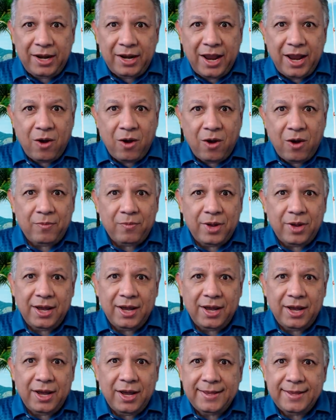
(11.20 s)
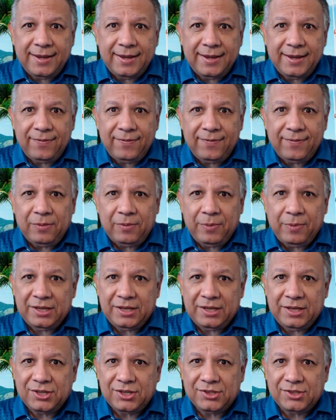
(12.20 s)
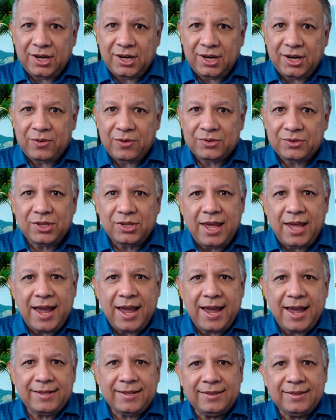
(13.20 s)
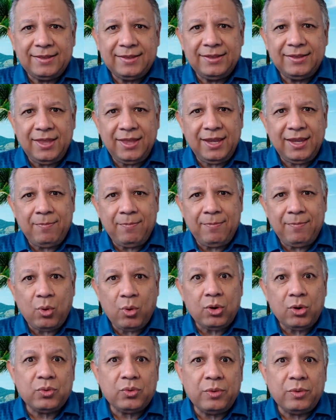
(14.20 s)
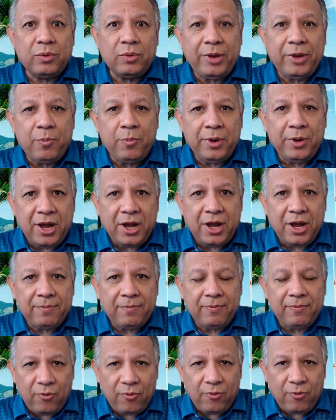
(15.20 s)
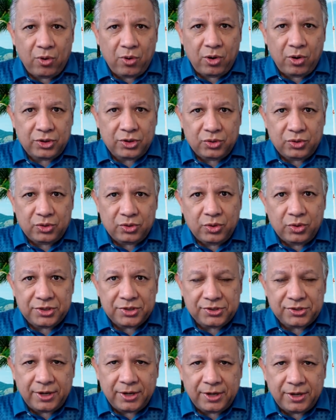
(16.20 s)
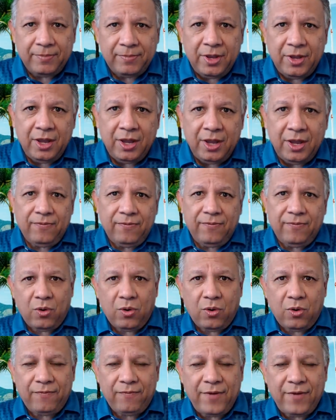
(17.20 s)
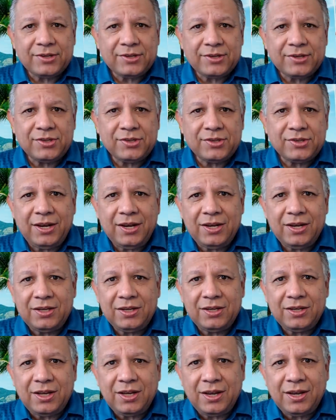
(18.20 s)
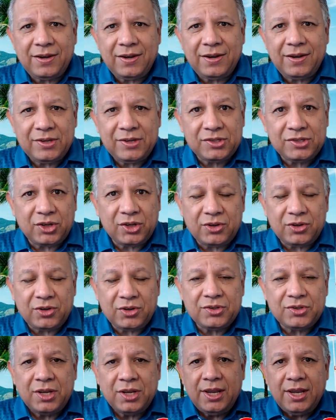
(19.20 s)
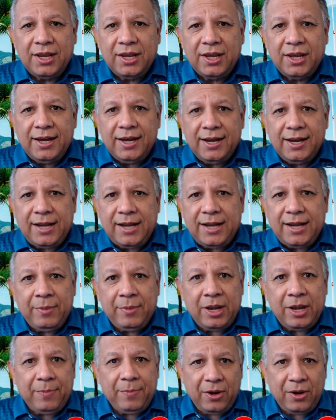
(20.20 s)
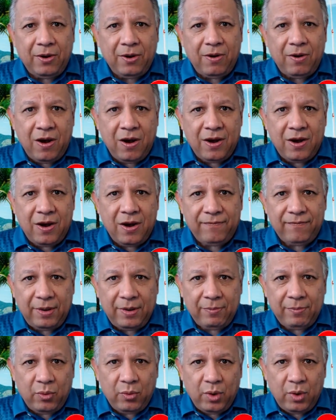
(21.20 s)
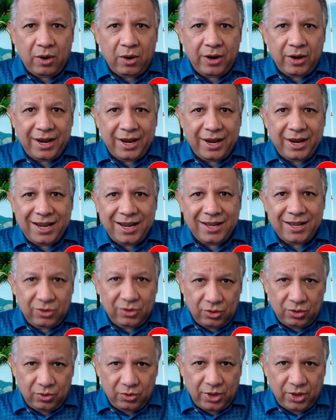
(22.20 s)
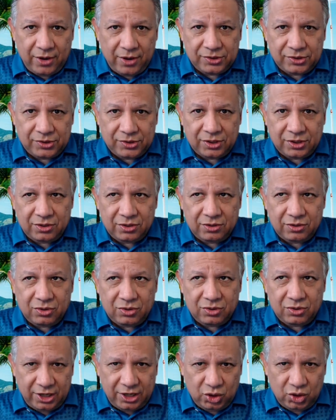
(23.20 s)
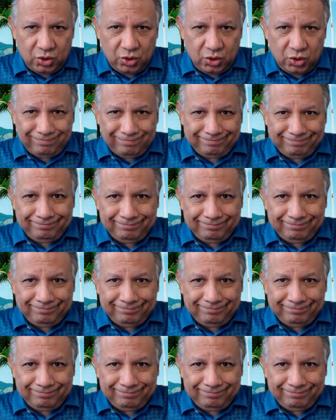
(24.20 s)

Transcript: by now, uh, the Philippines just announced that the borders will be opened up for tourism for vaccinated uh, visitors uh, coming up here on February tenth, two thousand twenty-two.